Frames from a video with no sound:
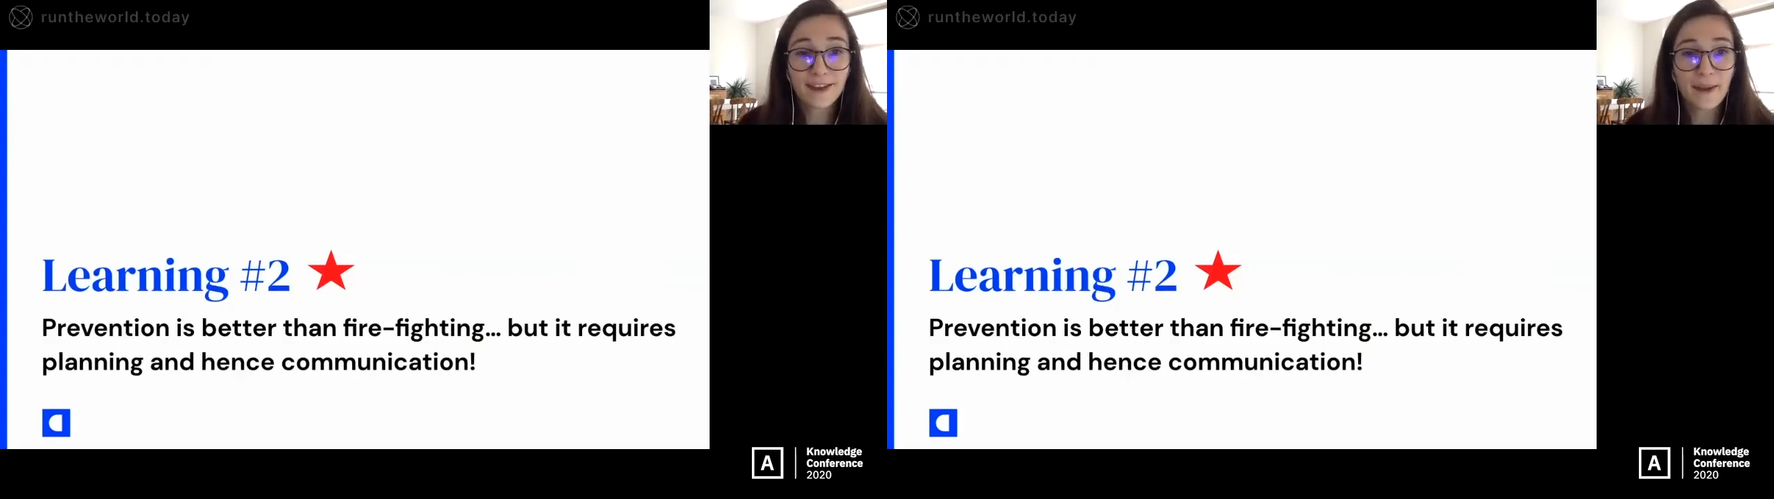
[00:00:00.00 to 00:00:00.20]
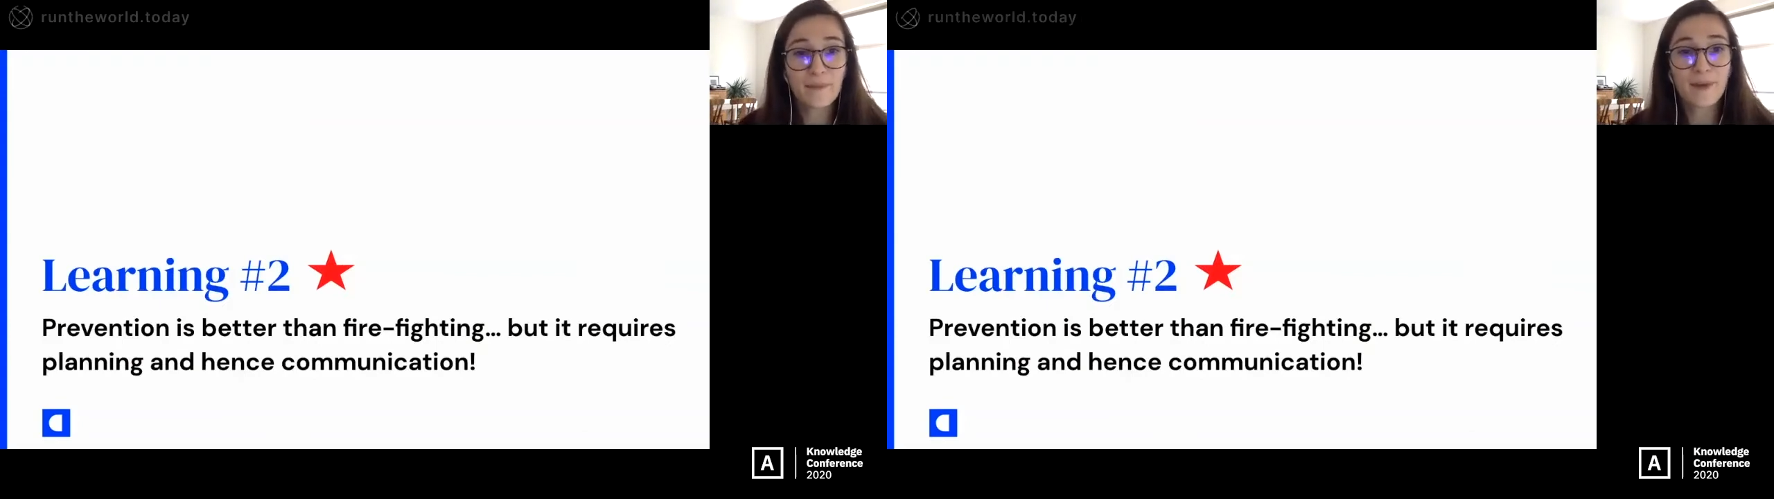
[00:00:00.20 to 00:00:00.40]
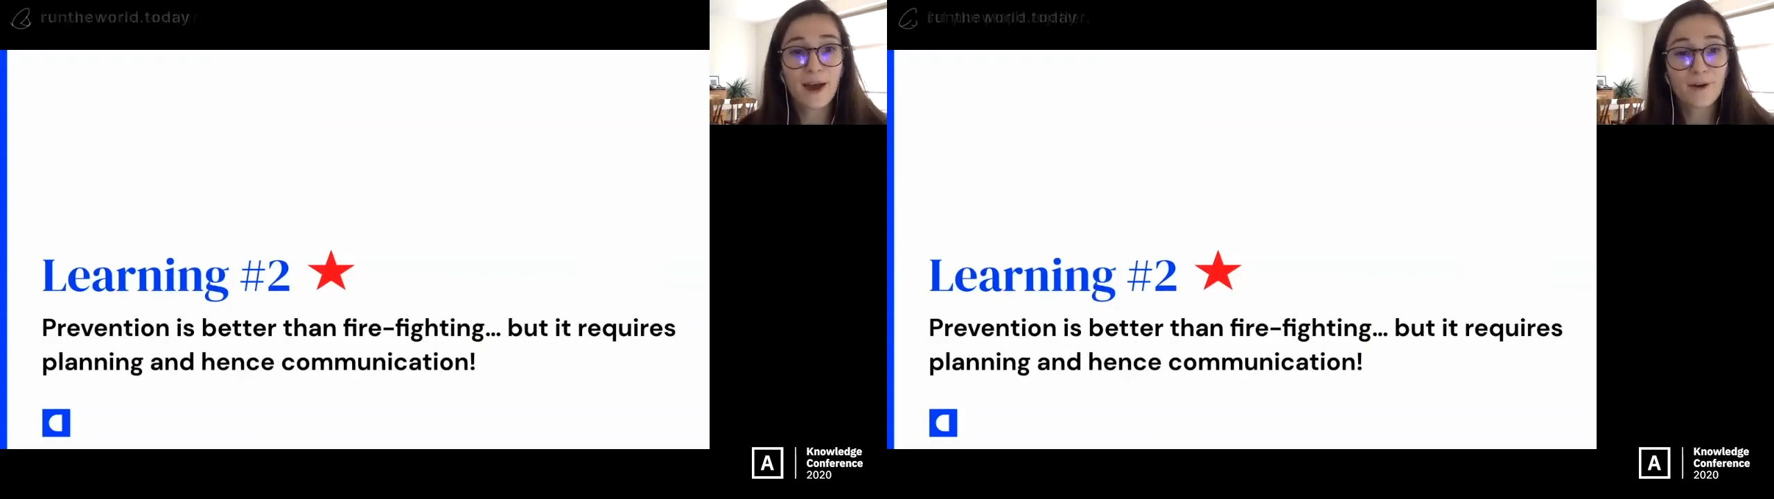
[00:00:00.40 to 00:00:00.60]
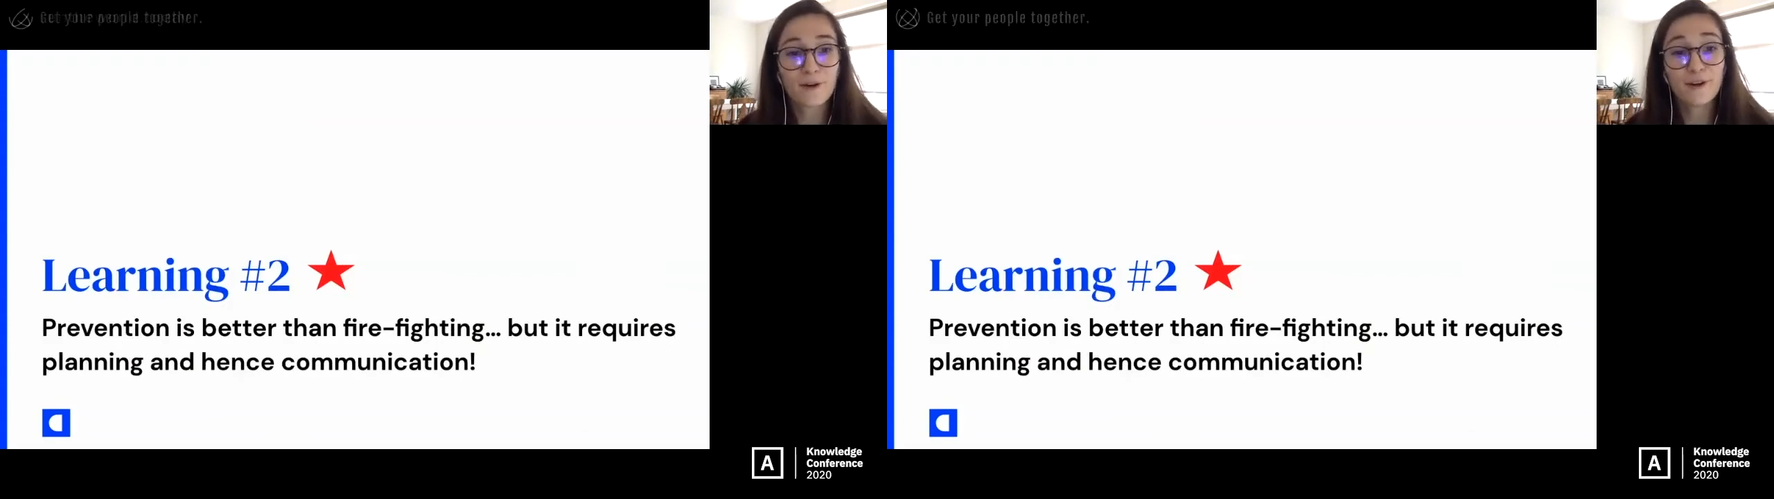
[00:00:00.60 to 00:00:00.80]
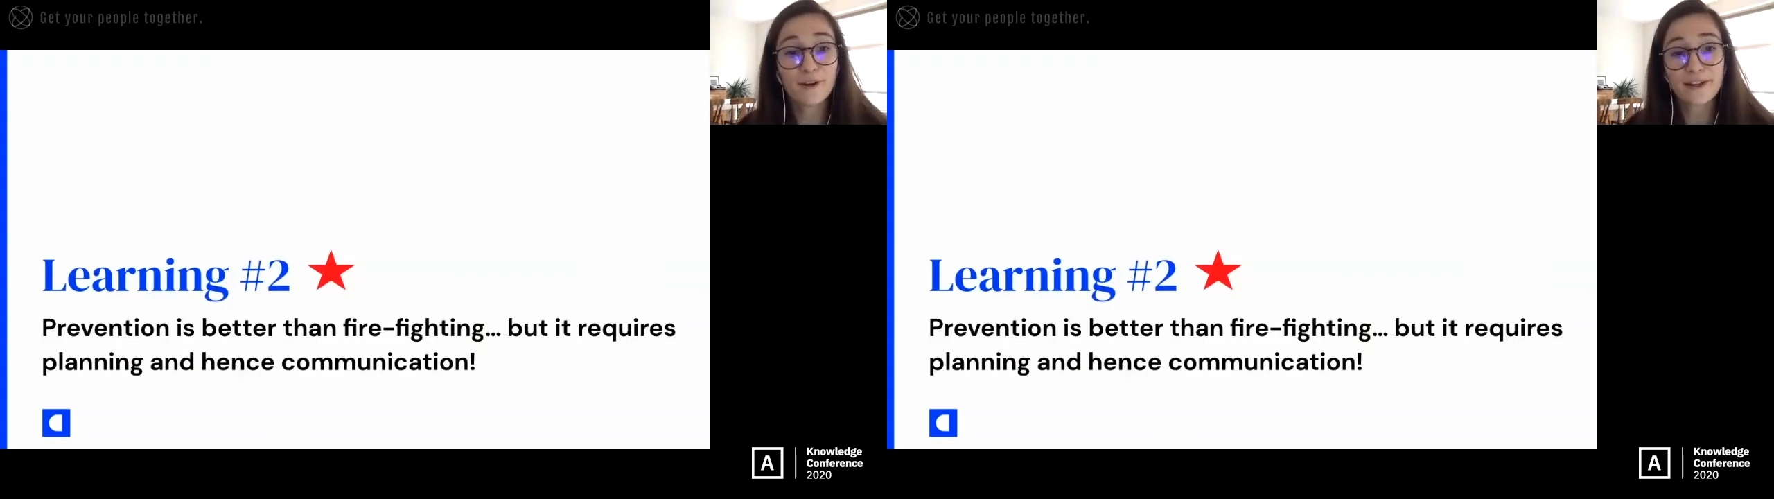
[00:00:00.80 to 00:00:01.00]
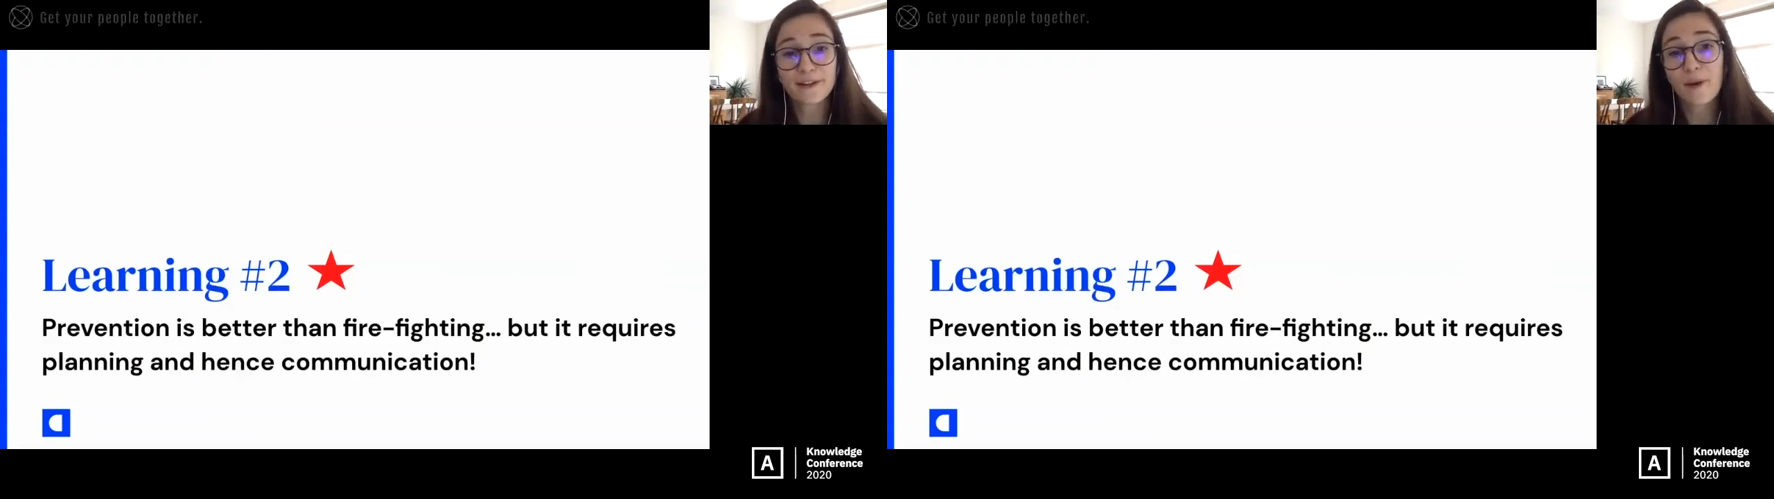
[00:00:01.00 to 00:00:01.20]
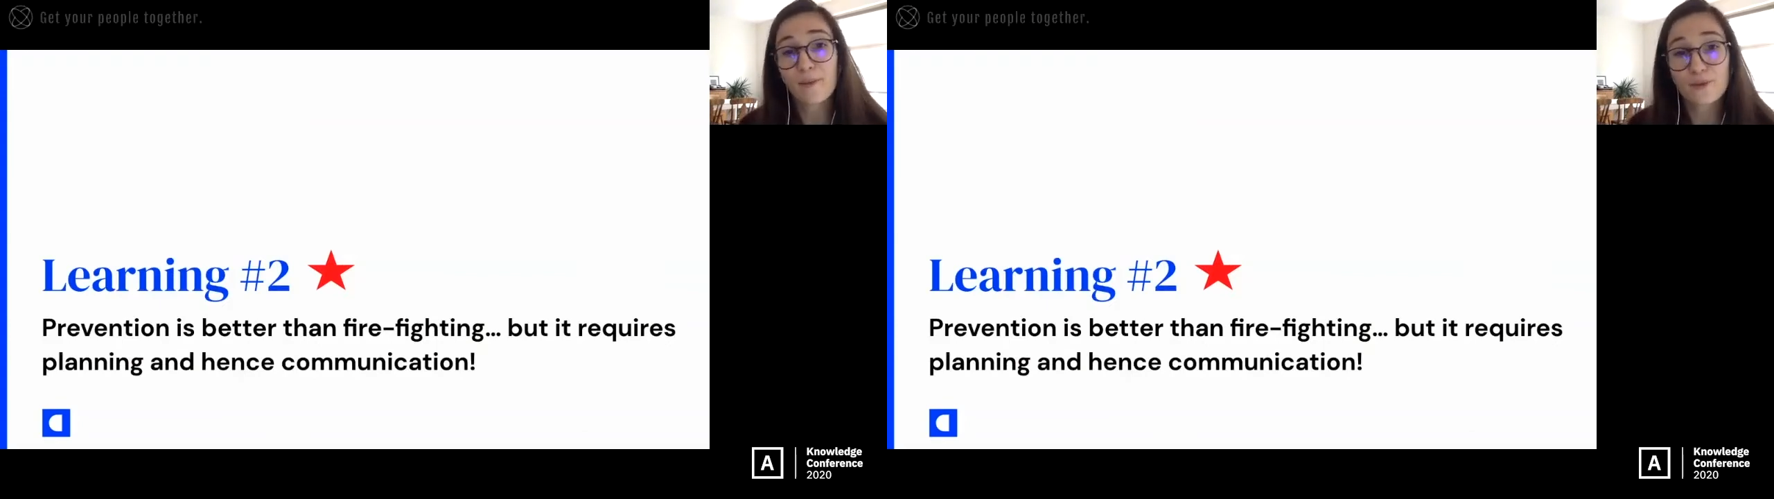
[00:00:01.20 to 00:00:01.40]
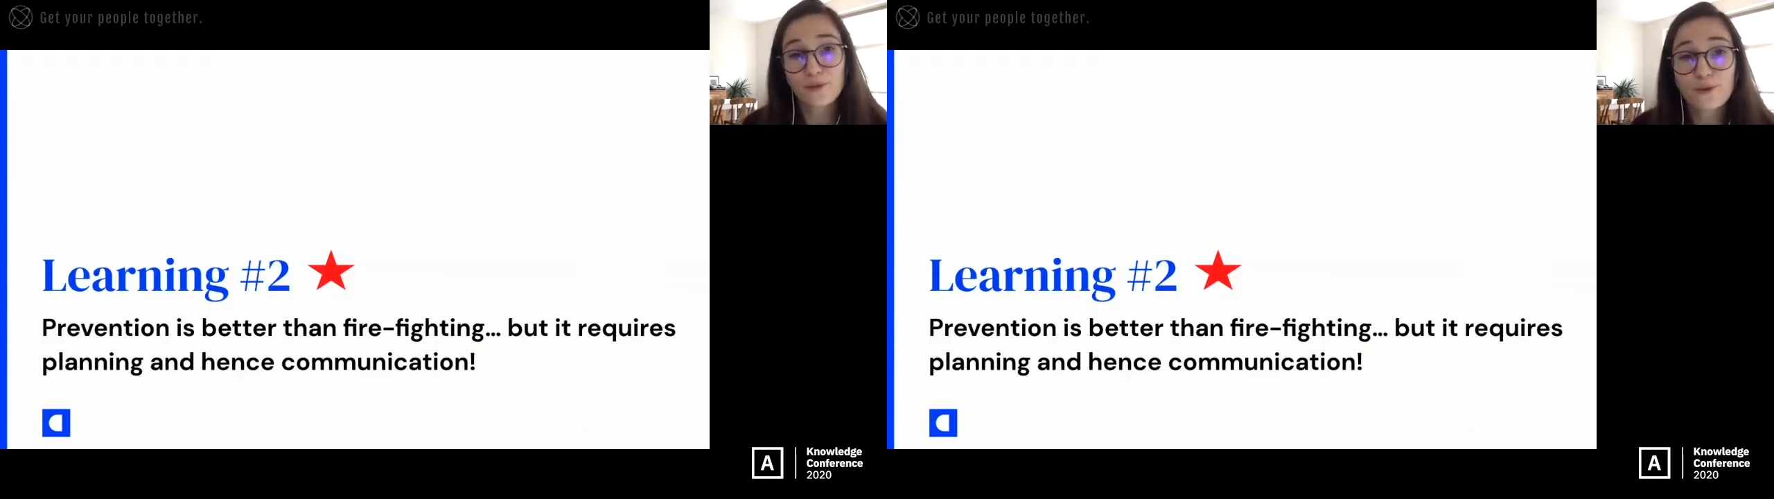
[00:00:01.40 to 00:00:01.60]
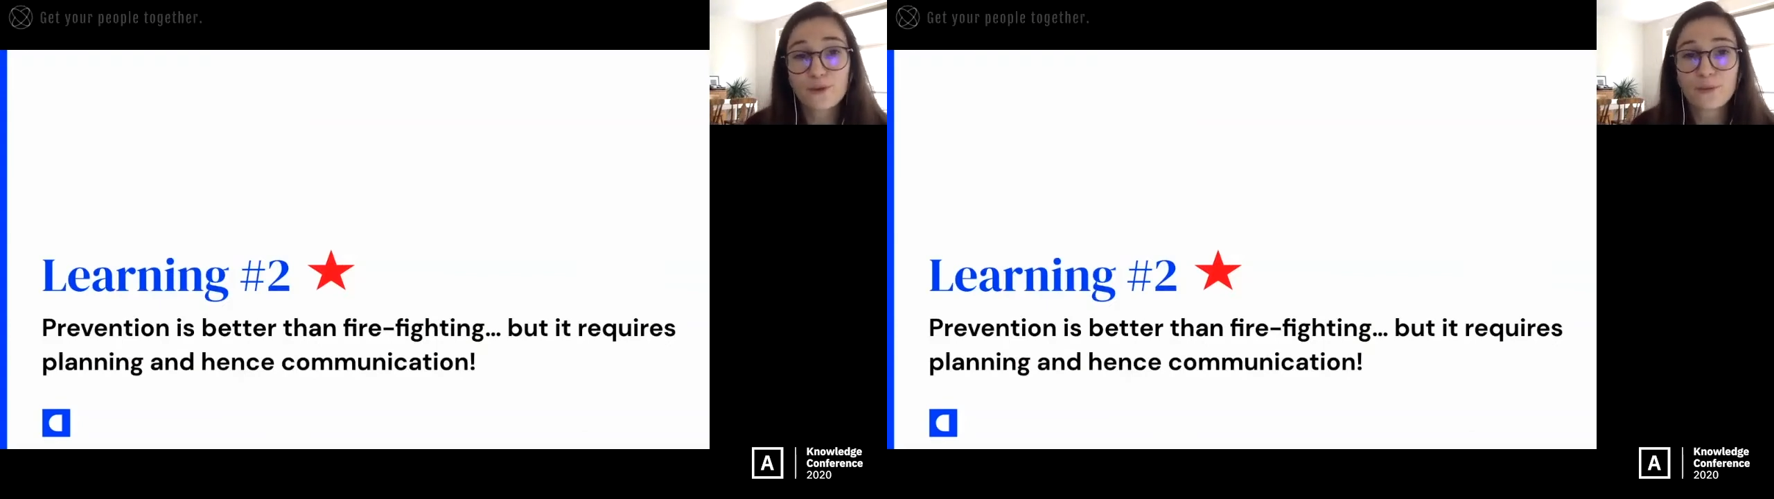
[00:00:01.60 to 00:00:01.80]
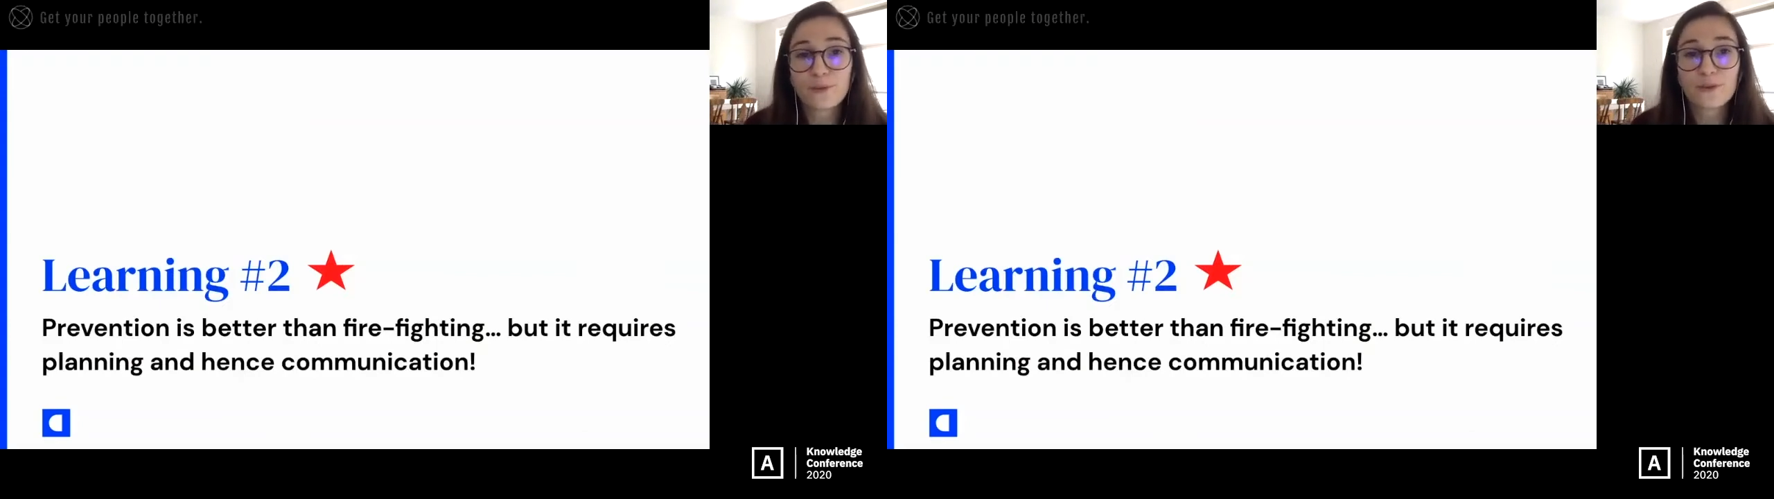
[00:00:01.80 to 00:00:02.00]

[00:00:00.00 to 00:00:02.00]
came our learning number two.